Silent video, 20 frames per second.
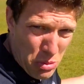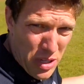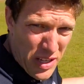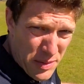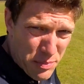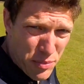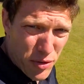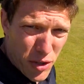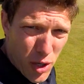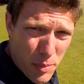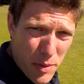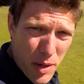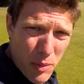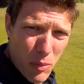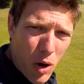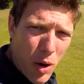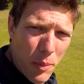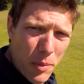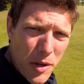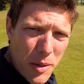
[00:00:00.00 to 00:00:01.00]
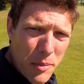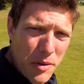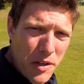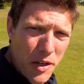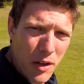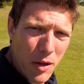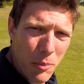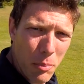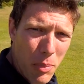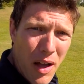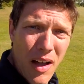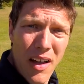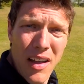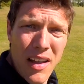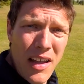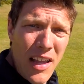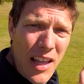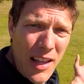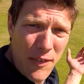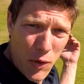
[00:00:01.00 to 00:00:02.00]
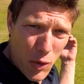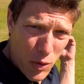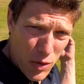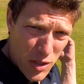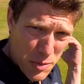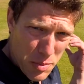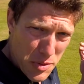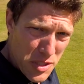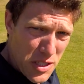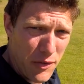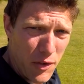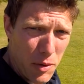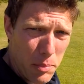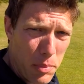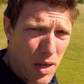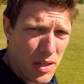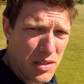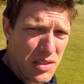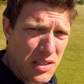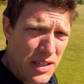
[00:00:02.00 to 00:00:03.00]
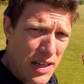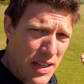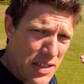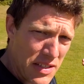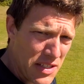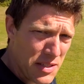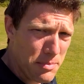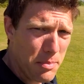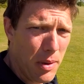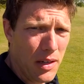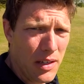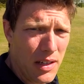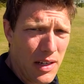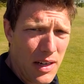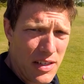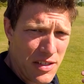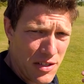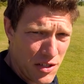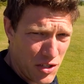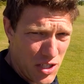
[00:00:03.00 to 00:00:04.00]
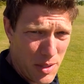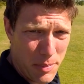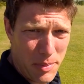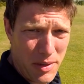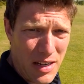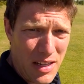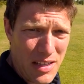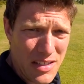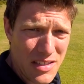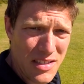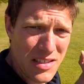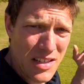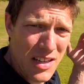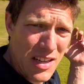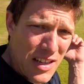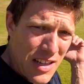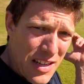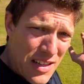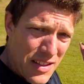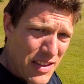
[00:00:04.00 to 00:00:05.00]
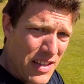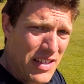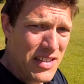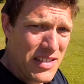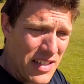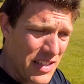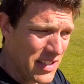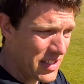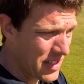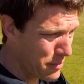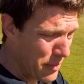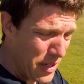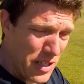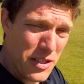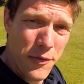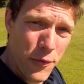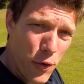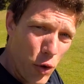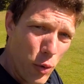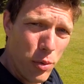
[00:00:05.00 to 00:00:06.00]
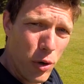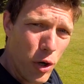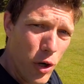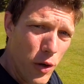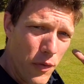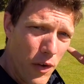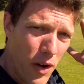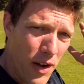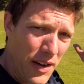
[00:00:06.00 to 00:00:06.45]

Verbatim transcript: is predominantly what I'm going to be doing, but if you want specific putting lessons, bunker lessons, chipping lessons, this system is foolproof.